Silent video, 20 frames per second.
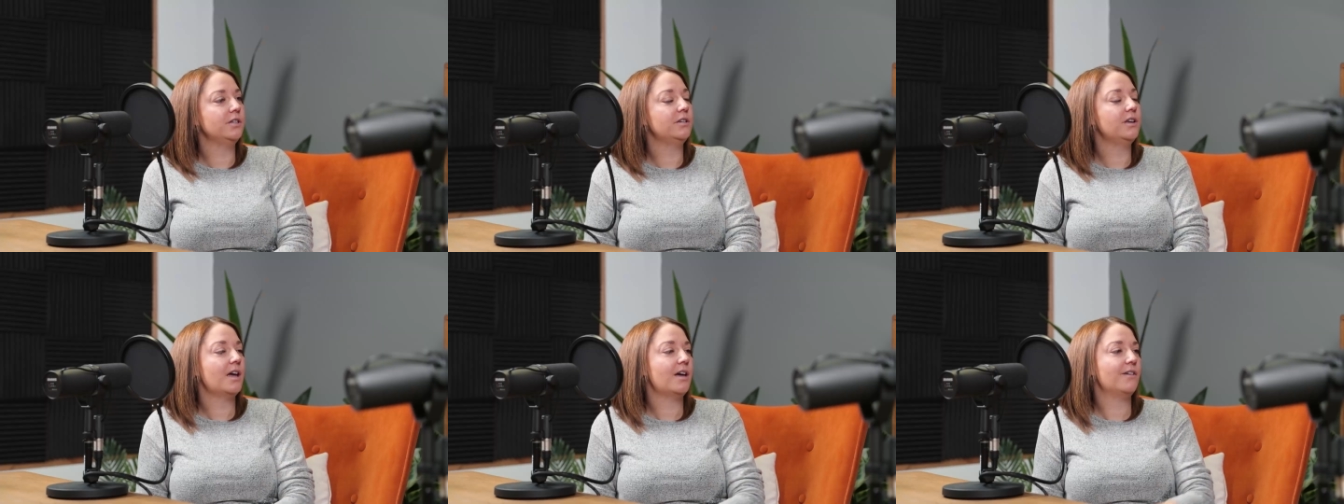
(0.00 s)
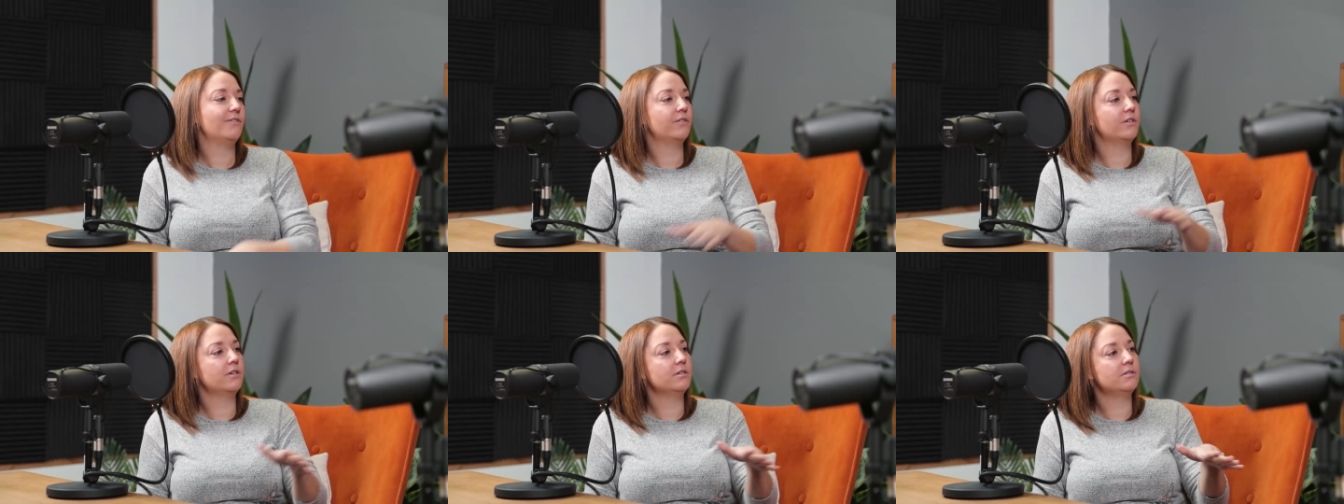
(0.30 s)
you? Do you
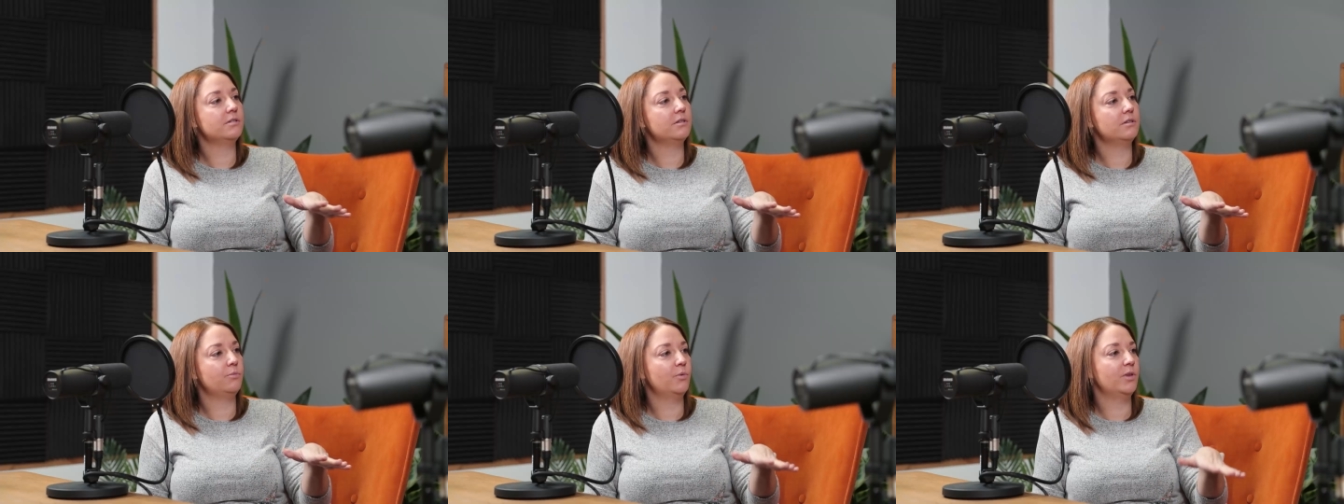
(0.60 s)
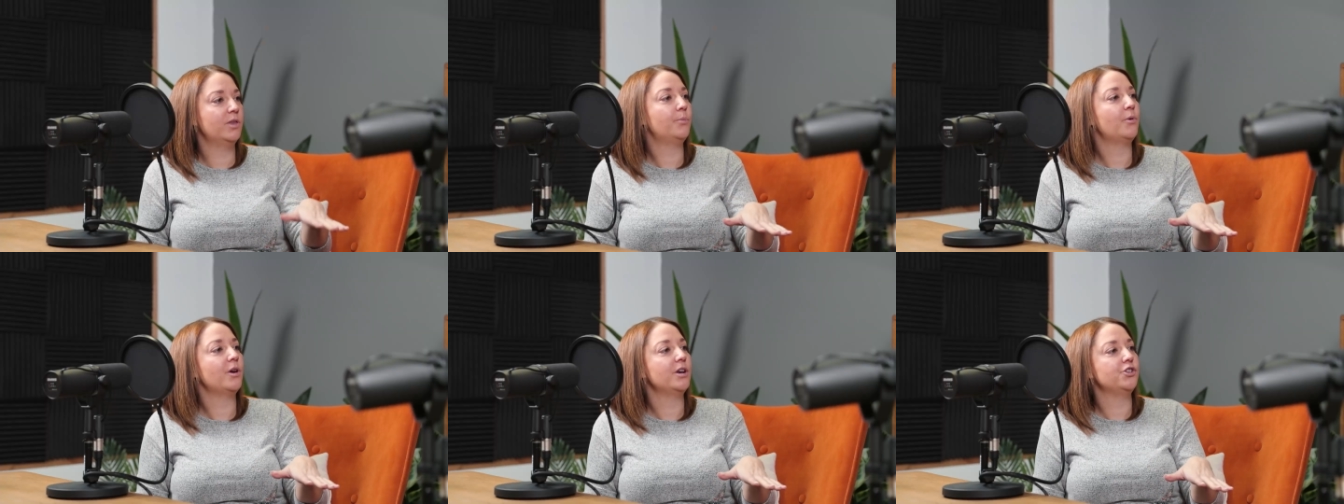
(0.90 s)
have, because
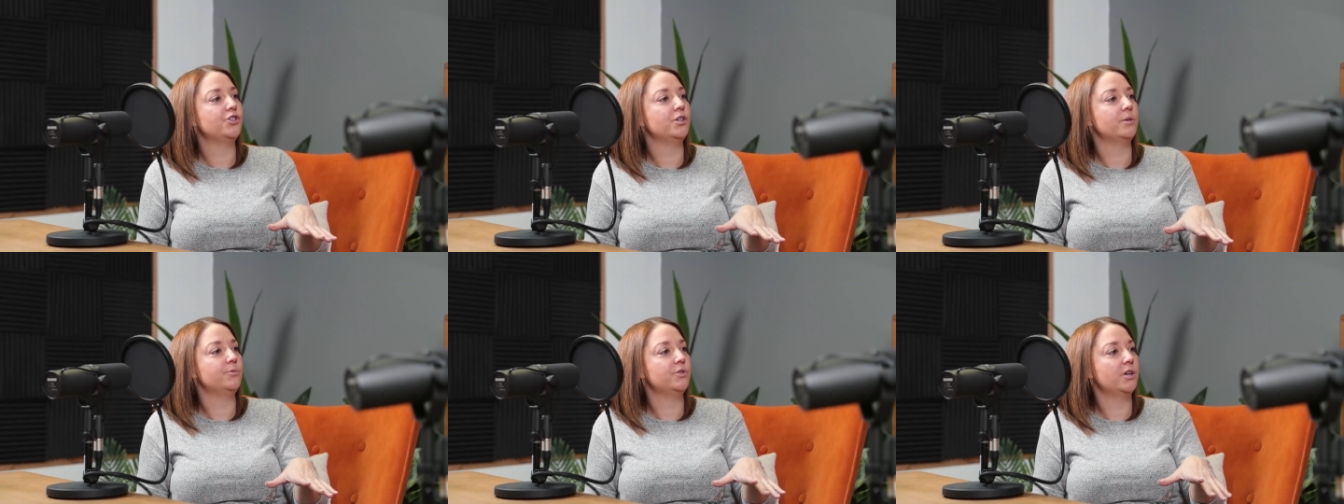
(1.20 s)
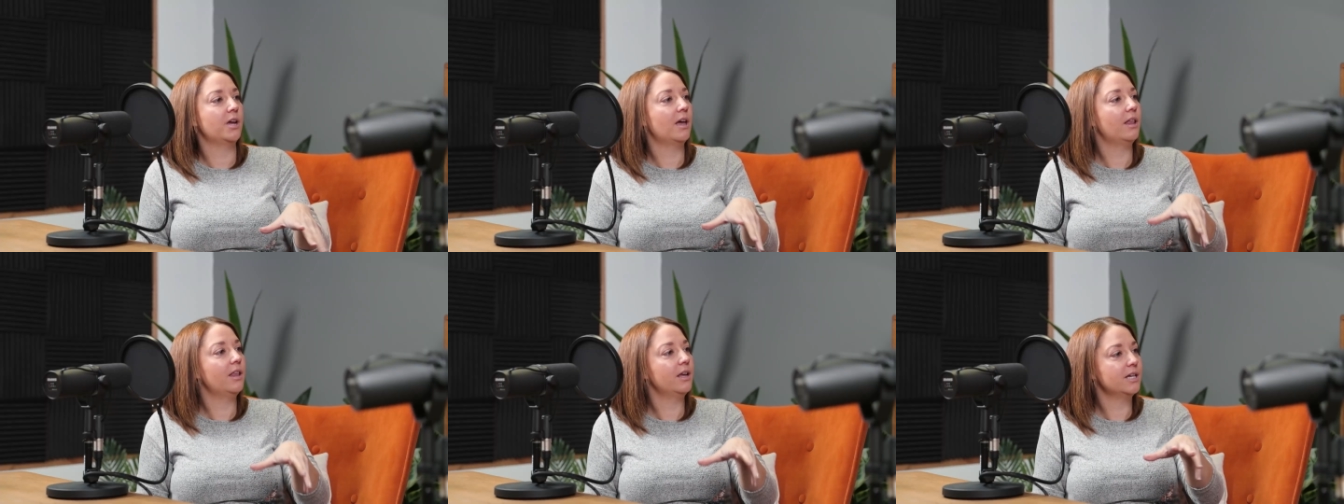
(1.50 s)
with apprenticeships
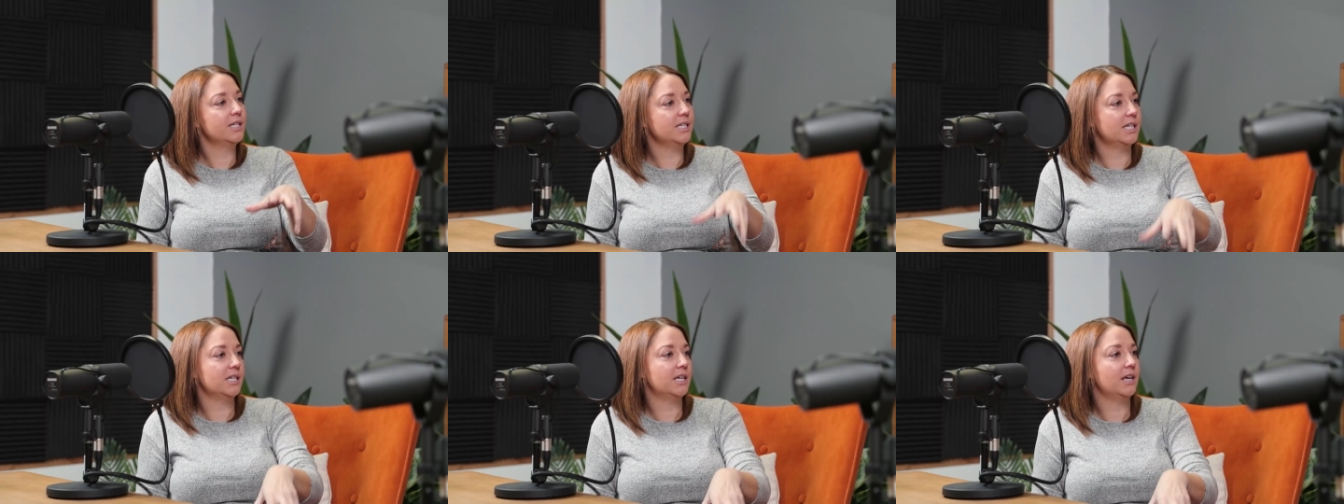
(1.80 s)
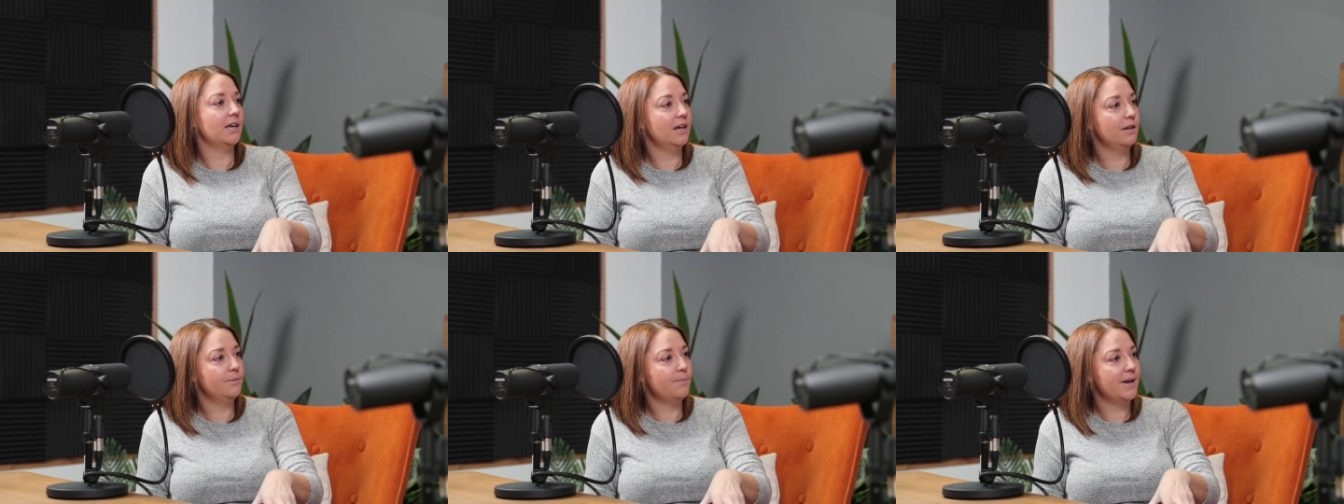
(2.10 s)
you get like a
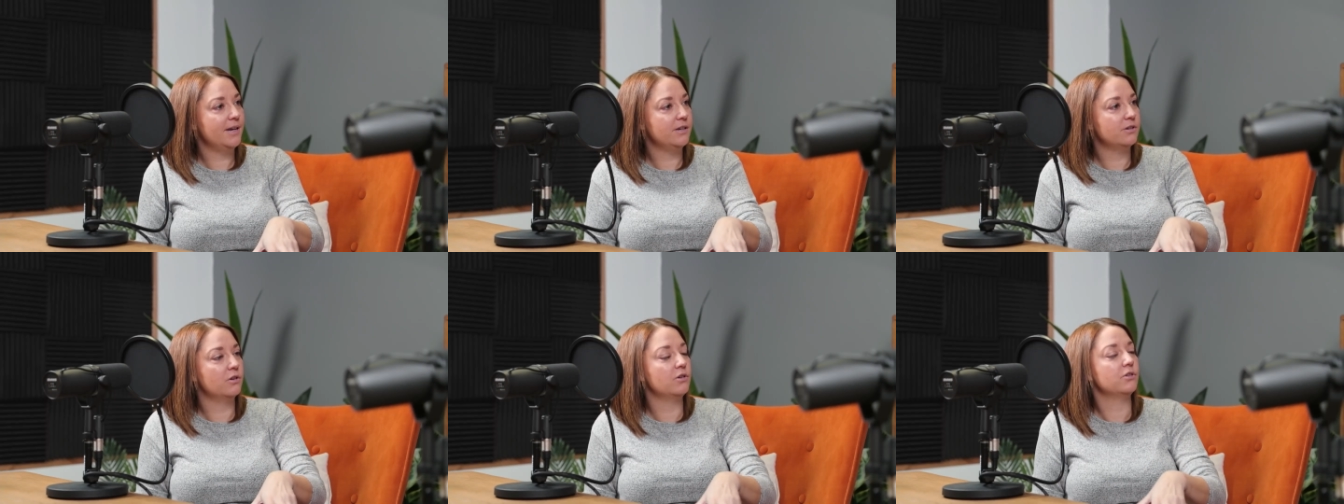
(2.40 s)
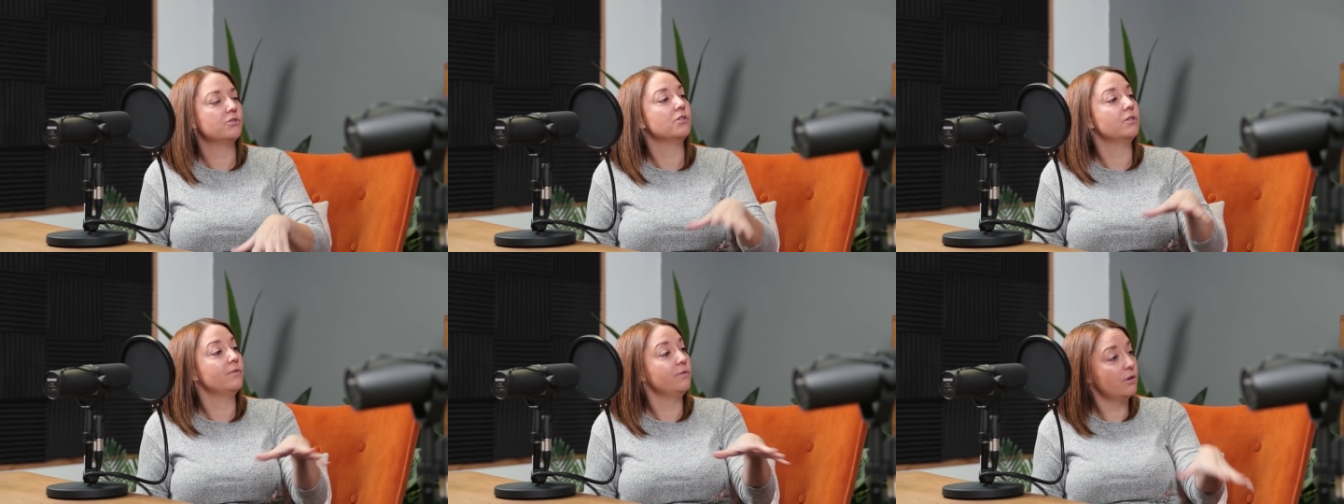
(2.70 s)
dedicated
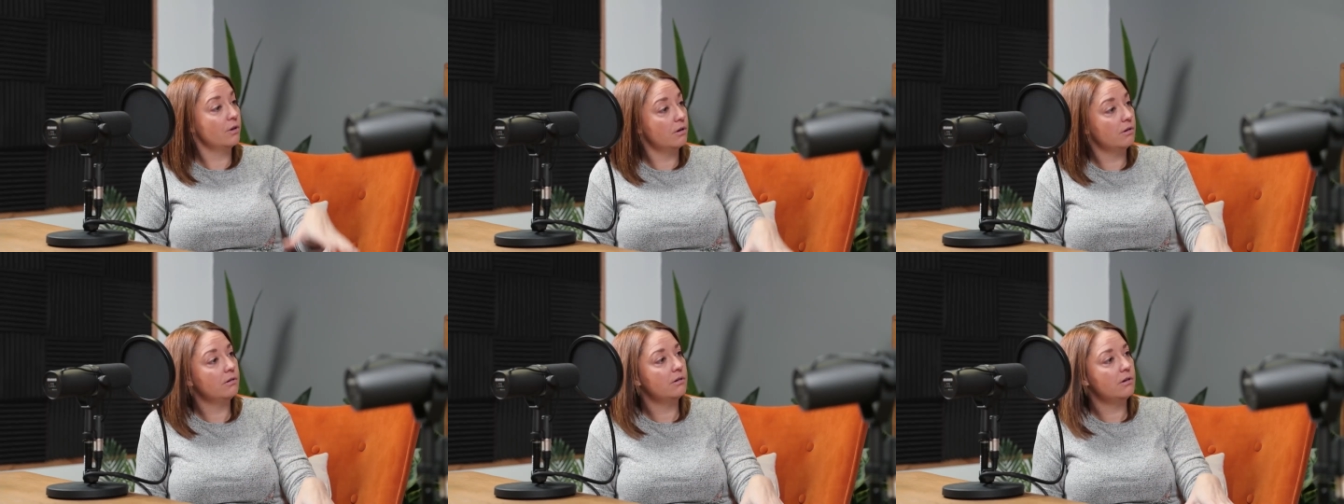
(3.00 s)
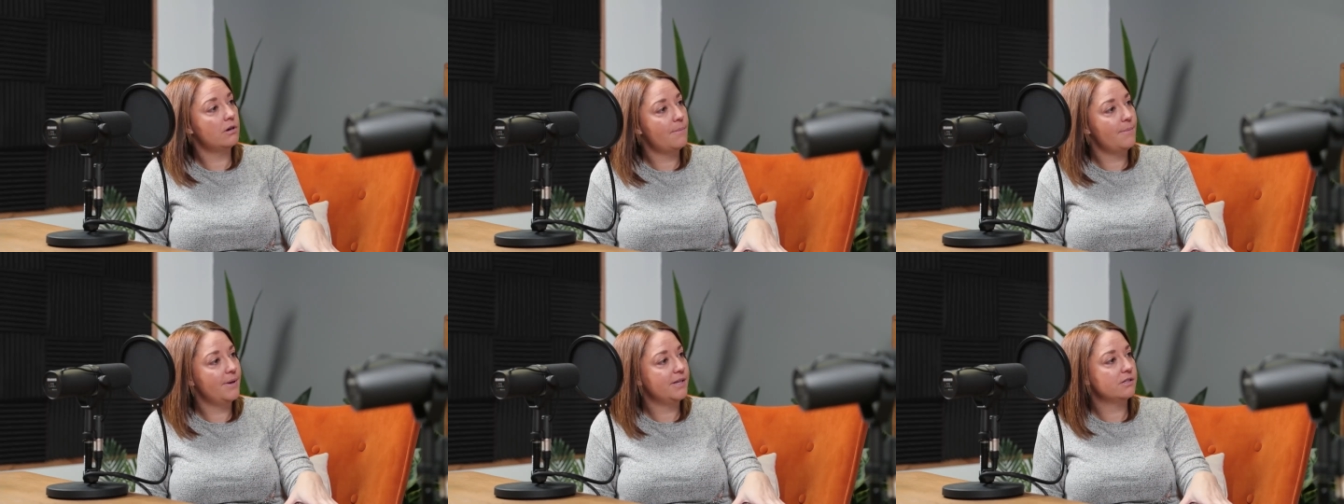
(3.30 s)
mentor, so have you
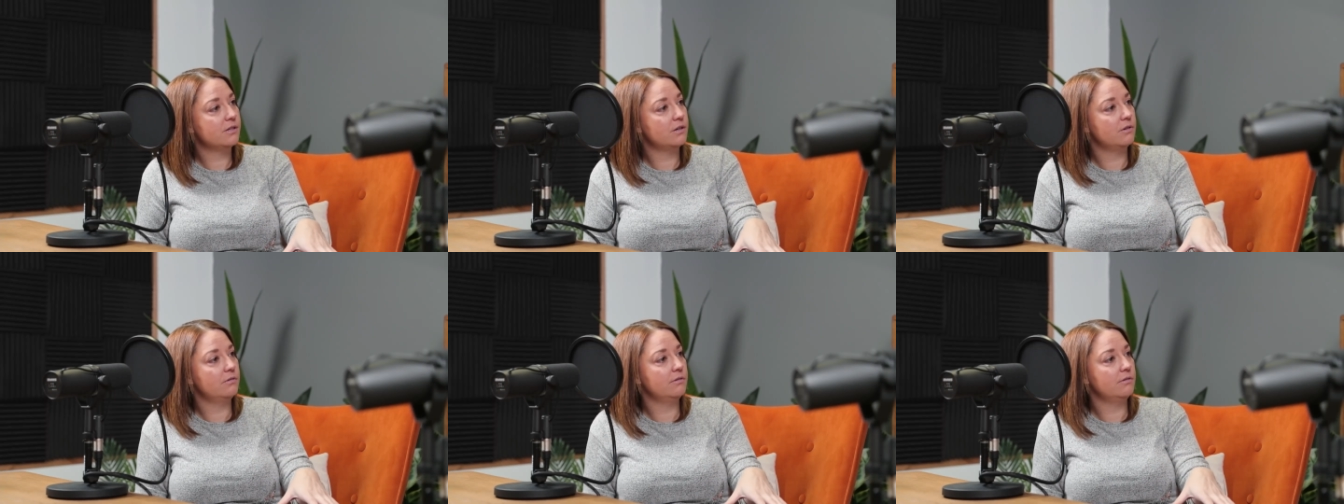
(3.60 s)
got a mentor?